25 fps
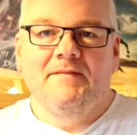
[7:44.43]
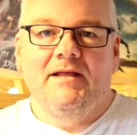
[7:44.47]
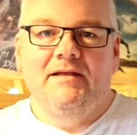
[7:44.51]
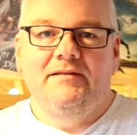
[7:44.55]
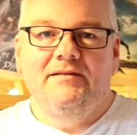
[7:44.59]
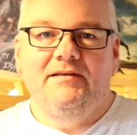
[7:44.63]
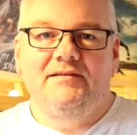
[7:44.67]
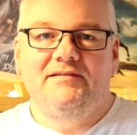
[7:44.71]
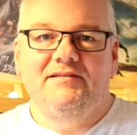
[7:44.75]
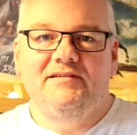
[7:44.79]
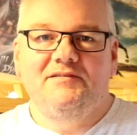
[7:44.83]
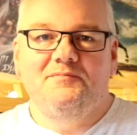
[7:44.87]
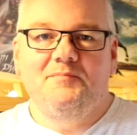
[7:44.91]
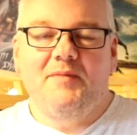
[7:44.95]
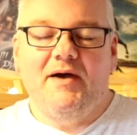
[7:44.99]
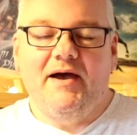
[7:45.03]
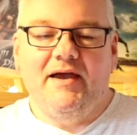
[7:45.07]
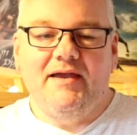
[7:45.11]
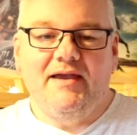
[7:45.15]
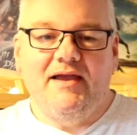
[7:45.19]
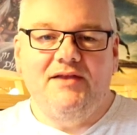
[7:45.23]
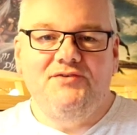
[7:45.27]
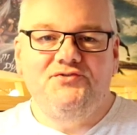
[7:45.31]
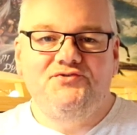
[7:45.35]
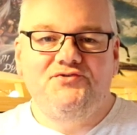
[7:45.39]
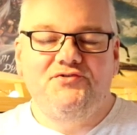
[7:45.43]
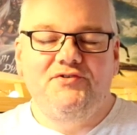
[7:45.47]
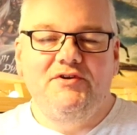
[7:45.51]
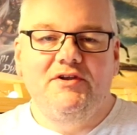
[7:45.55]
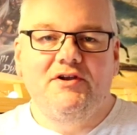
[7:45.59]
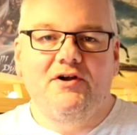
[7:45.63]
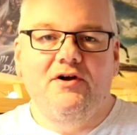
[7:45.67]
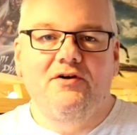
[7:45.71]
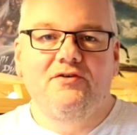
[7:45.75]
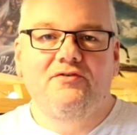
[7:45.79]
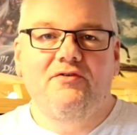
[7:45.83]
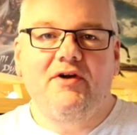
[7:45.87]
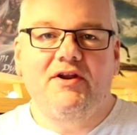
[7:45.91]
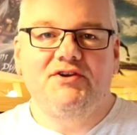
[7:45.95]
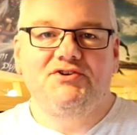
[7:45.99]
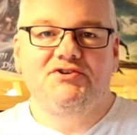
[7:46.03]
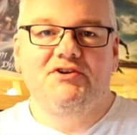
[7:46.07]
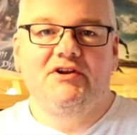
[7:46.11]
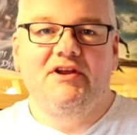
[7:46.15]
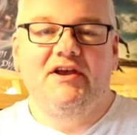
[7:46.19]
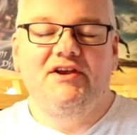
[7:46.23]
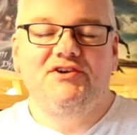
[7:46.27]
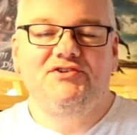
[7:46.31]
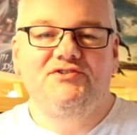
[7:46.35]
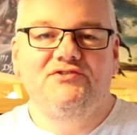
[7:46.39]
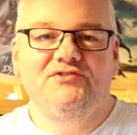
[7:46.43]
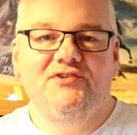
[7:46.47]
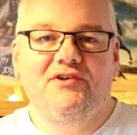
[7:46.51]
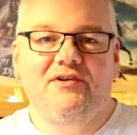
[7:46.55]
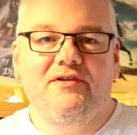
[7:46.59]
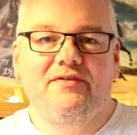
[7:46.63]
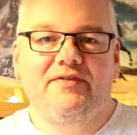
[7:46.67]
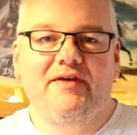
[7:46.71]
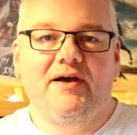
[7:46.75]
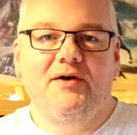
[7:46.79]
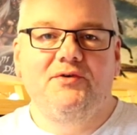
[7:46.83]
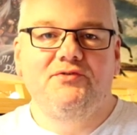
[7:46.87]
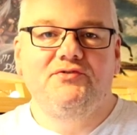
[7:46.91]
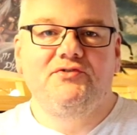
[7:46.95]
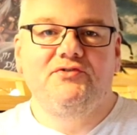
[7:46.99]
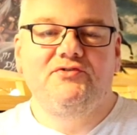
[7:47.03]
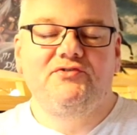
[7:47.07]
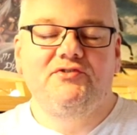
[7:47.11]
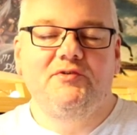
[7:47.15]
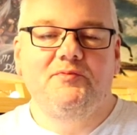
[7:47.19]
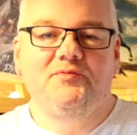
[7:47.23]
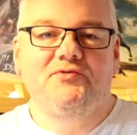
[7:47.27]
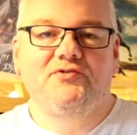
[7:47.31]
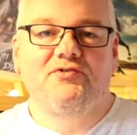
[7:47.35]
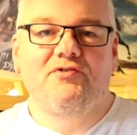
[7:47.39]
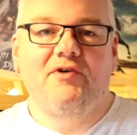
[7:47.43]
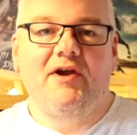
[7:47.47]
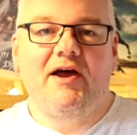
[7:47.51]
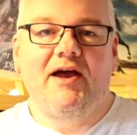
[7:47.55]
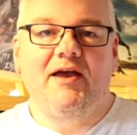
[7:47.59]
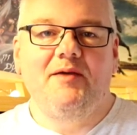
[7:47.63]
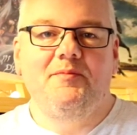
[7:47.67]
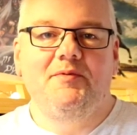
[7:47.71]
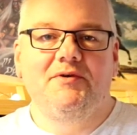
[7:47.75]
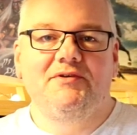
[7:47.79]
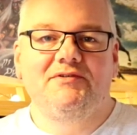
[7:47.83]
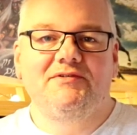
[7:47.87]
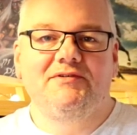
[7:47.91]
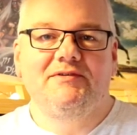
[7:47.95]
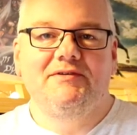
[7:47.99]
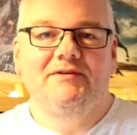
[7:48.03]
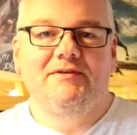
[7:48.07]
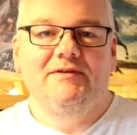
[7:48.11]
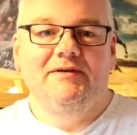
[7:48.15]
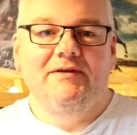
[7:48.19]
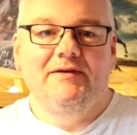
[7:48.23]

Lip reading: This is my entry. Congratulations on 1,000 subscribers.